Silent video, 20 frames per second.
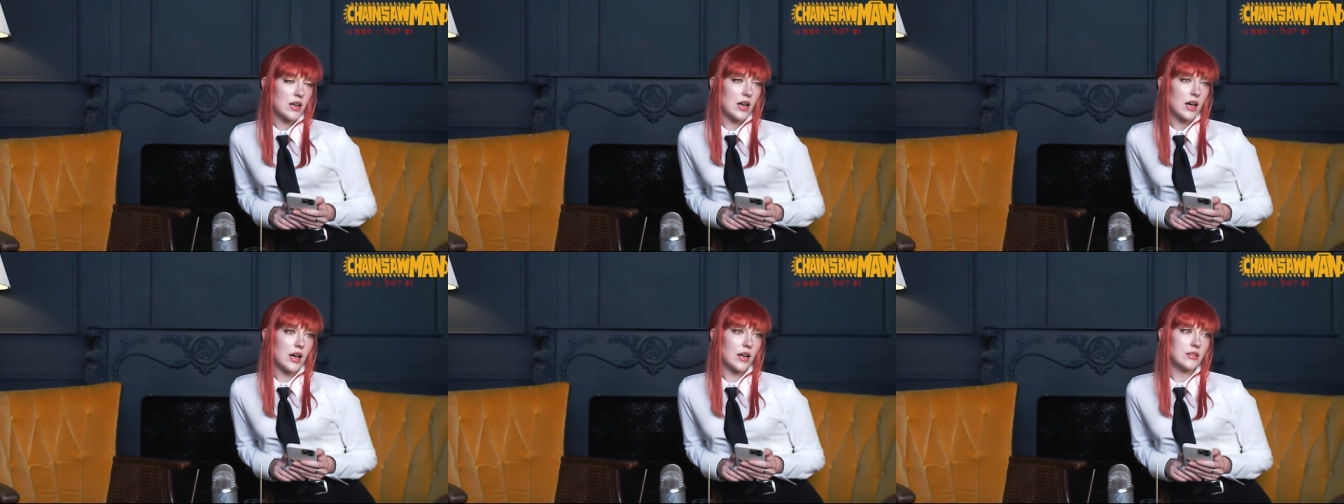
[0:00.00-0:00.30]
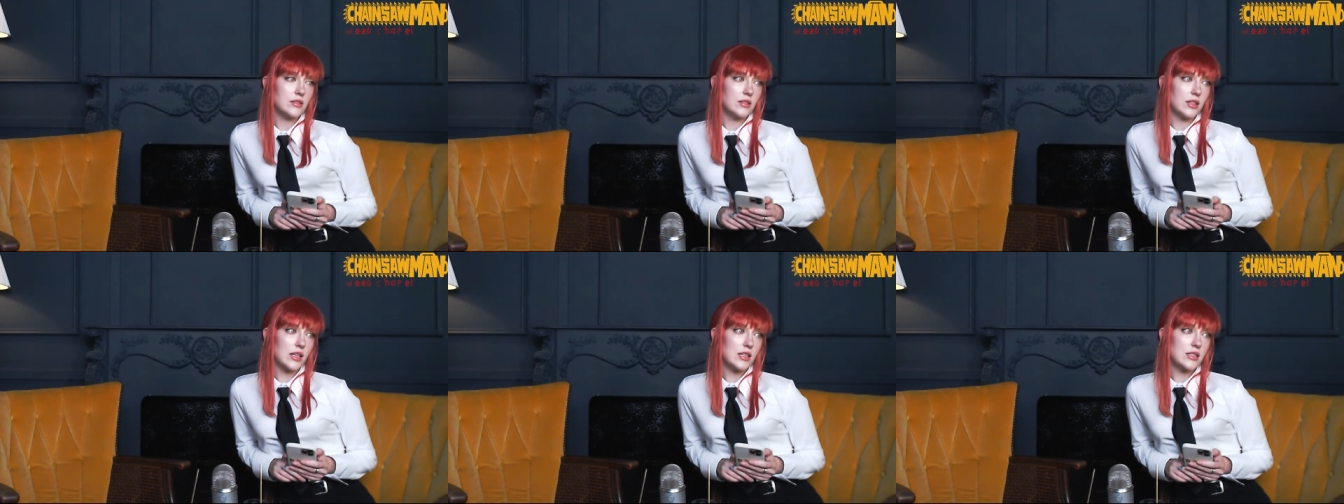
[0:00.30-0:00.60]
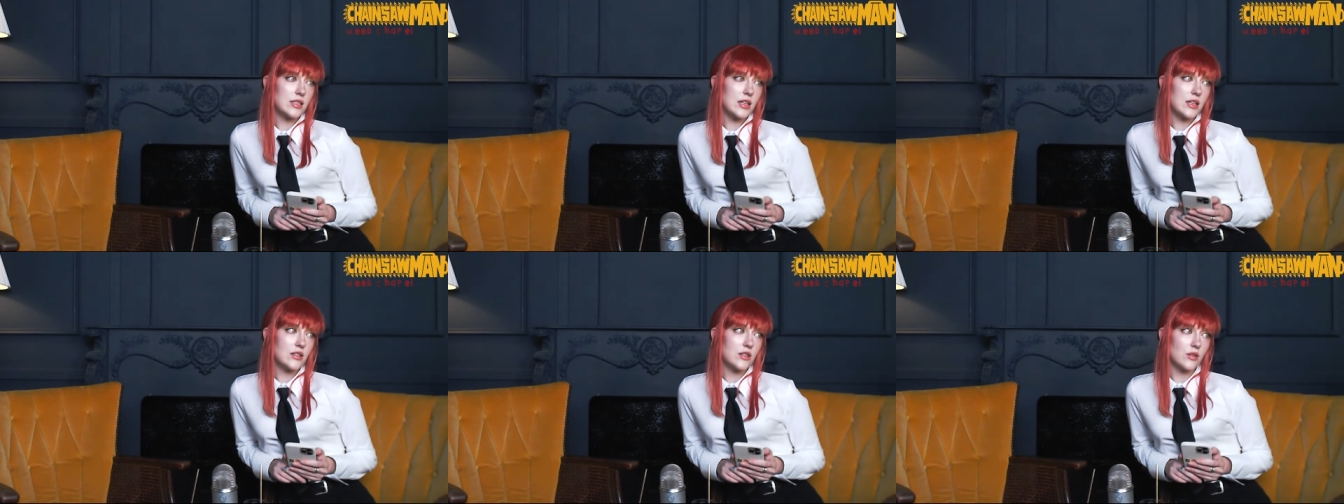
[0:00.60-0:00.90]
Unless
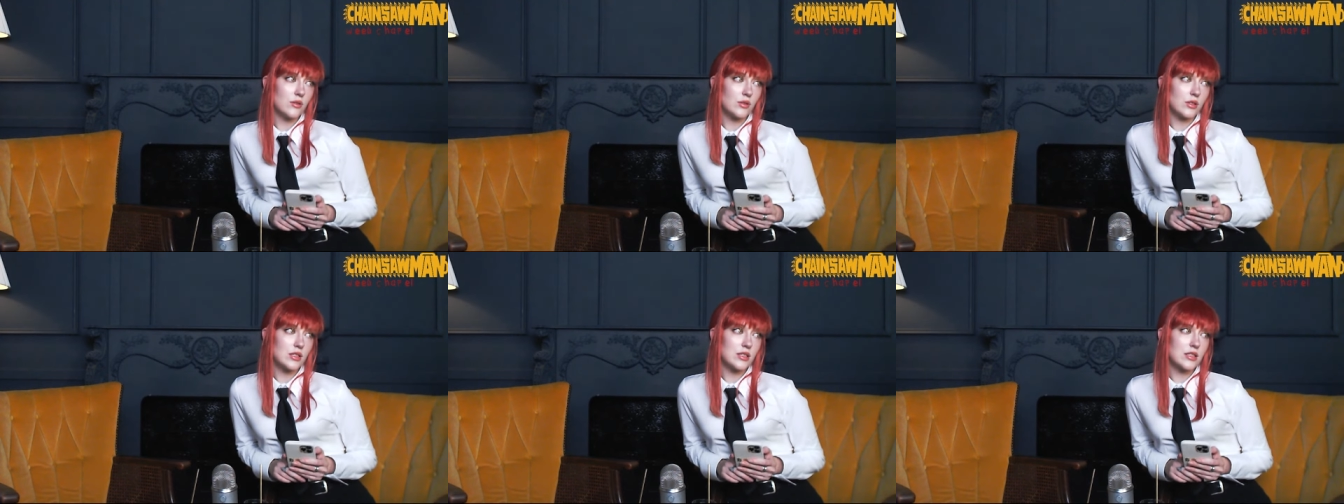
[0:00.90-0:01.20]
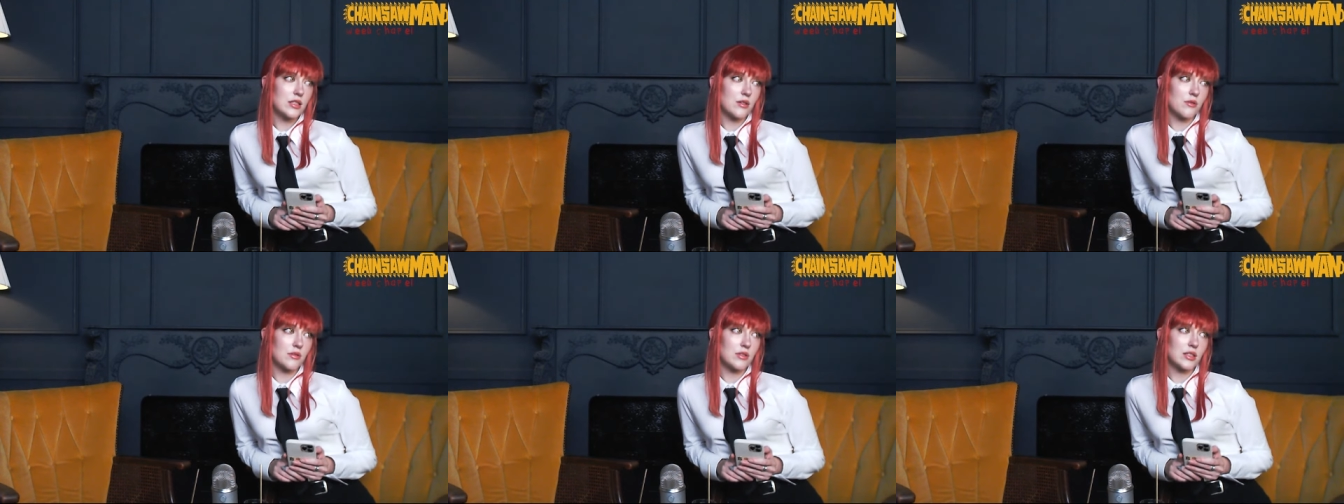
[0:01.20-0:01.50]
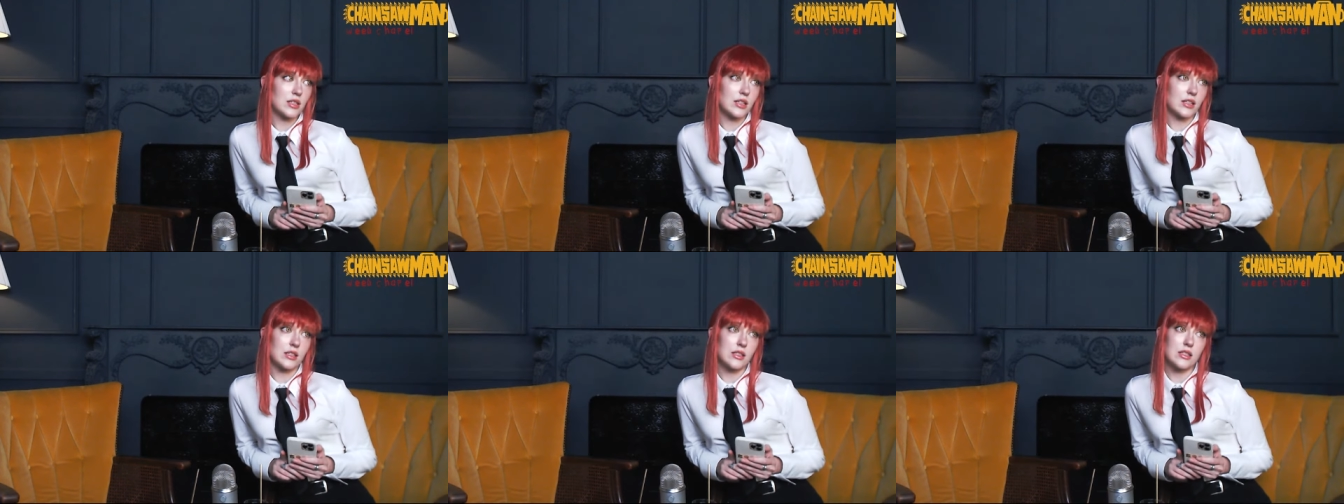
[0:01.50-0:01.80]
I notice there is a
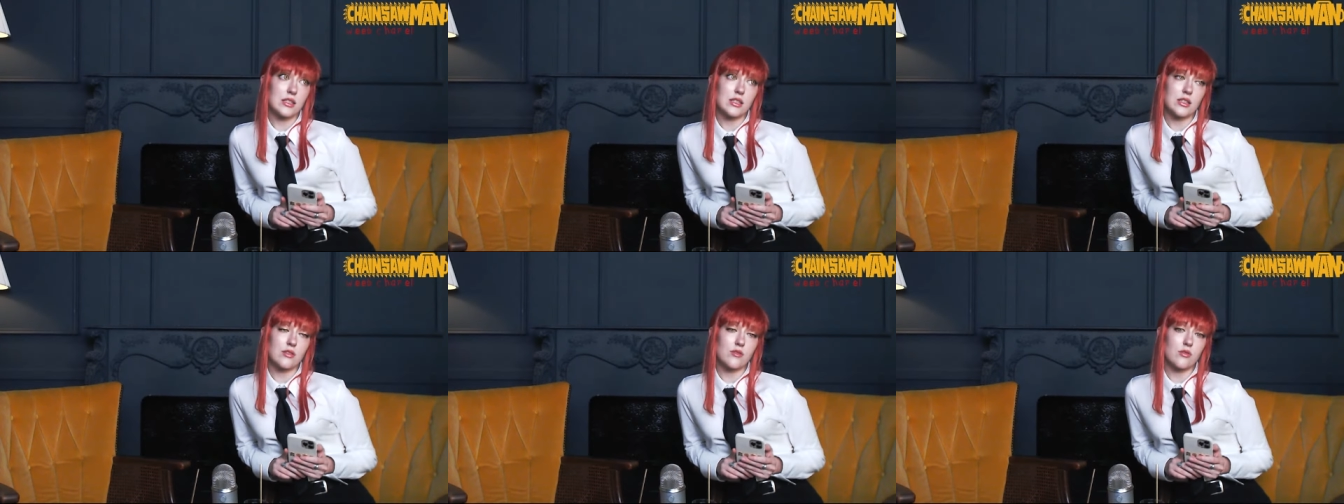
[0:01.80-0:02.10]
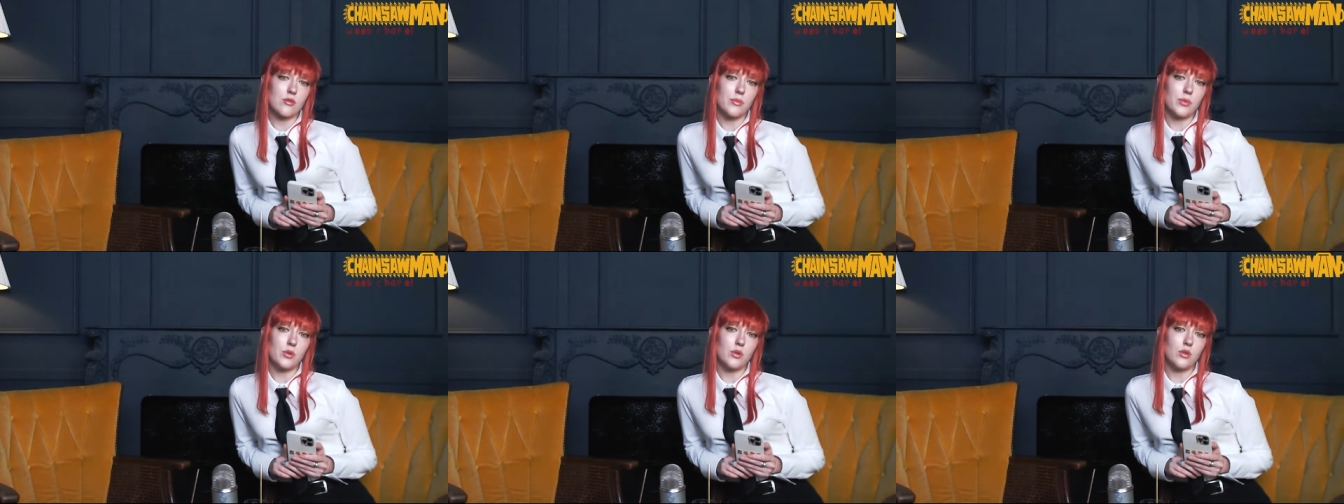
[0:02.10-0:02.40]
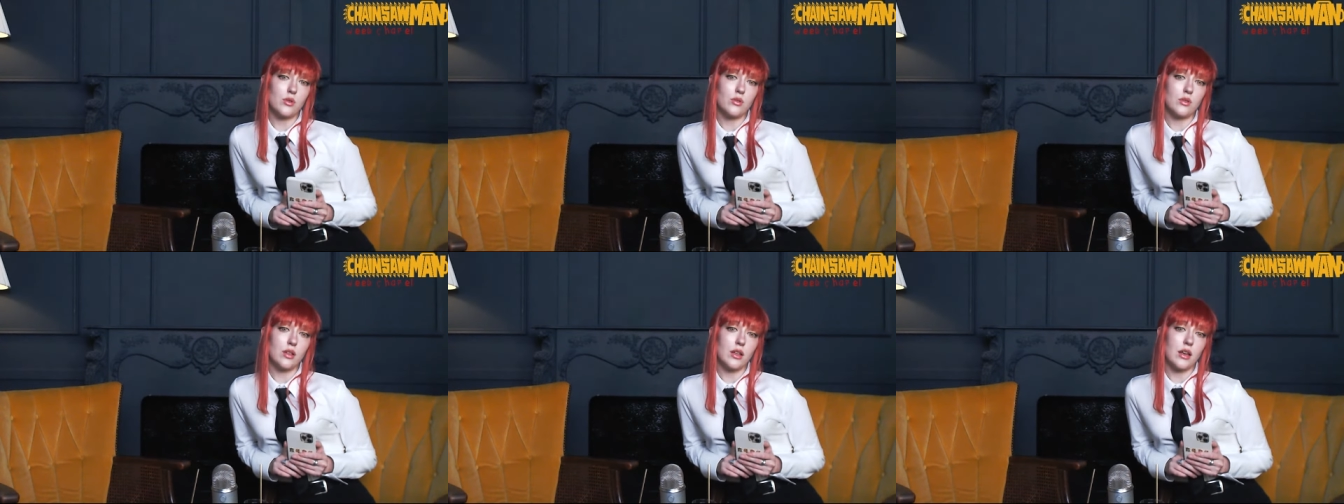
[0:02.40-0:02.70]

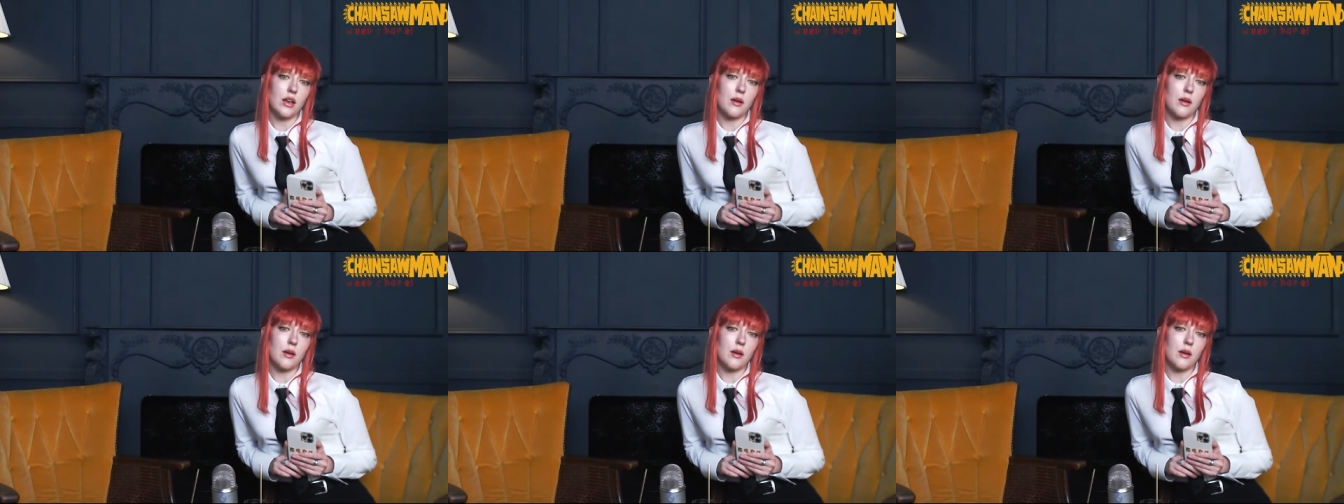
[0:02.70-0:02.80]
considerable